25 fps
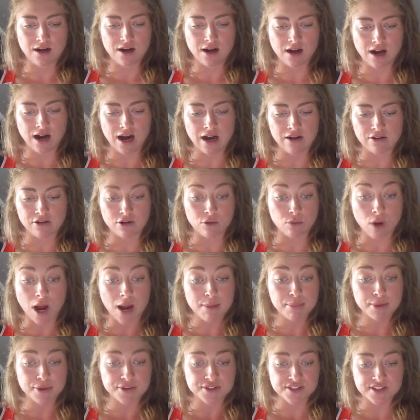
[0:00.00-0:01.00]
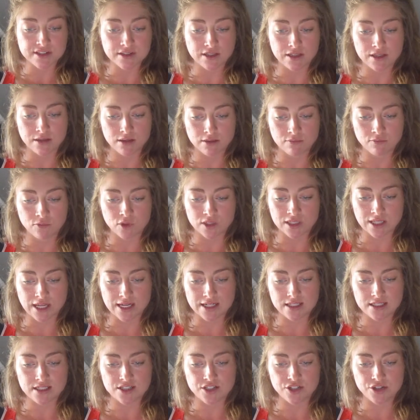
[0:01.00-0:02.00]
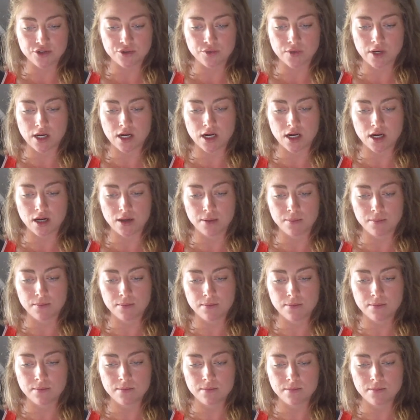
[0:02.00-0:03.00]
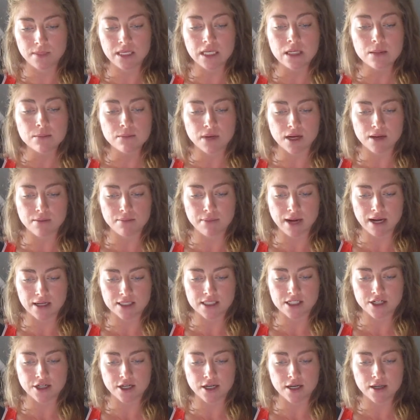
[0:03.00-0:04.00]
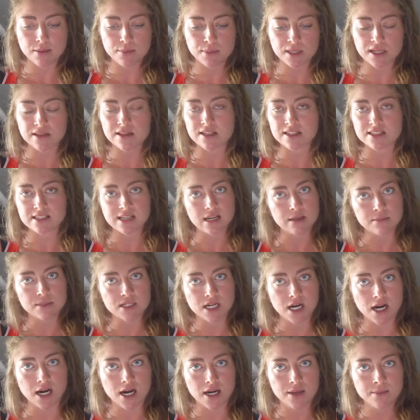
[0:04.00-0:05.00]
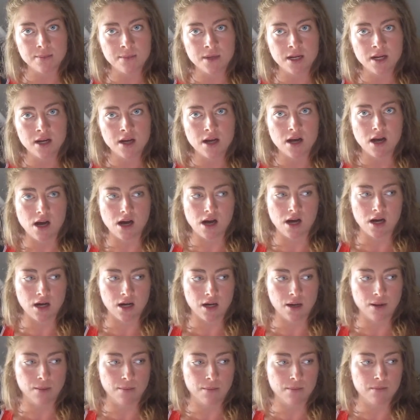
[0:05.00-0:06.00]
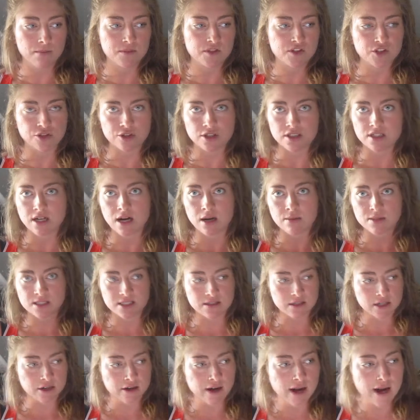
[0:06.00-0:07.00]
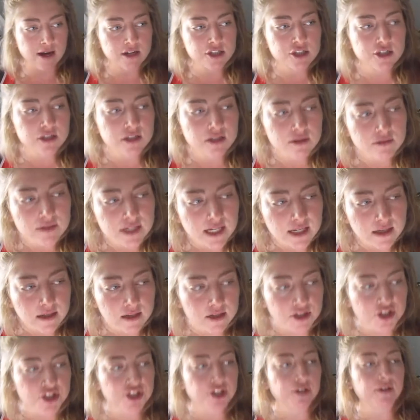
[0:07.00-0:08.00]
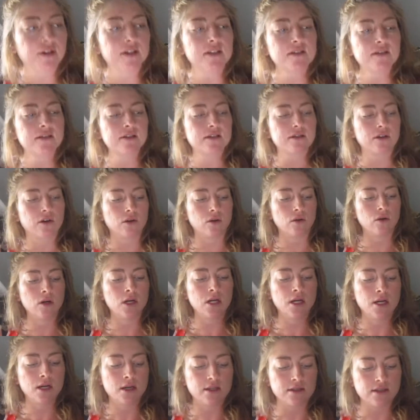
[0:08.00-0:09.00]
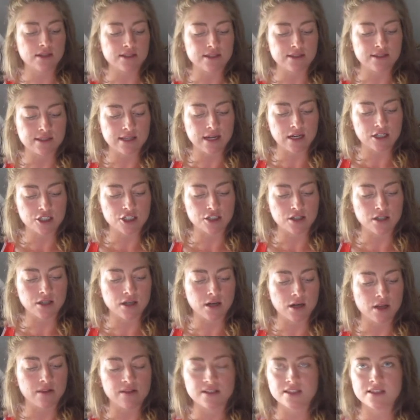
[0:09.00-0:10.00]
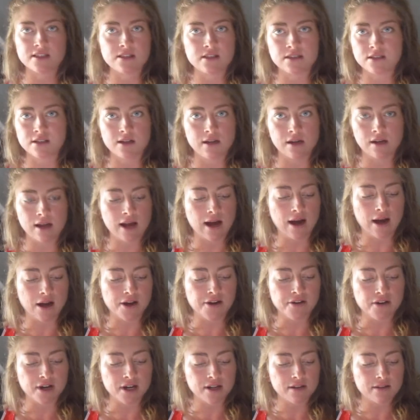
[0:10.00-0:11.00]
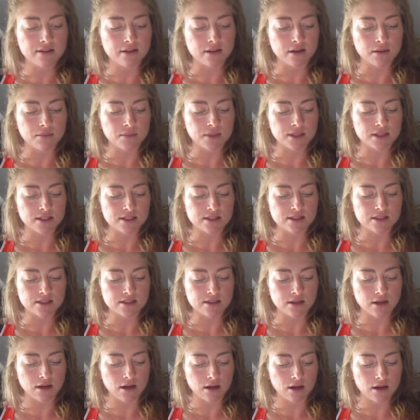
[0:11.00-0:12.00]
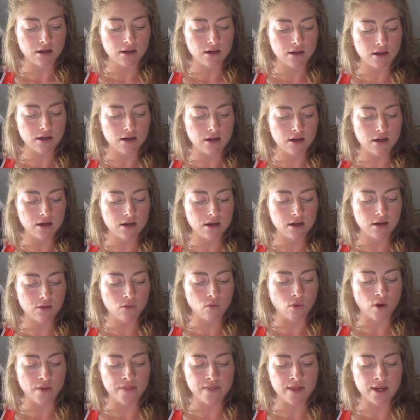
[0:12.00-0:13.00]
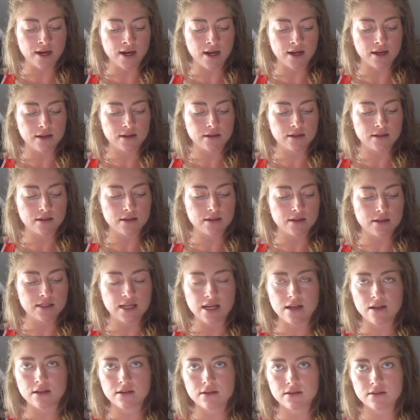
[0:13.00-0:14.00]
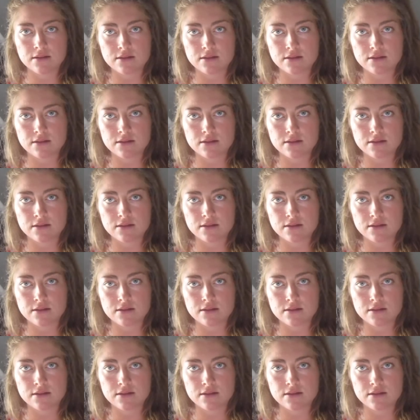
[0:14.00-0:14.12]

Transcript: I don't know. I personally would like to eat my bacteria, but at the same time, certain times of the year I actually do take an insurance. So this isn't an ad or anything, but this is one that I take.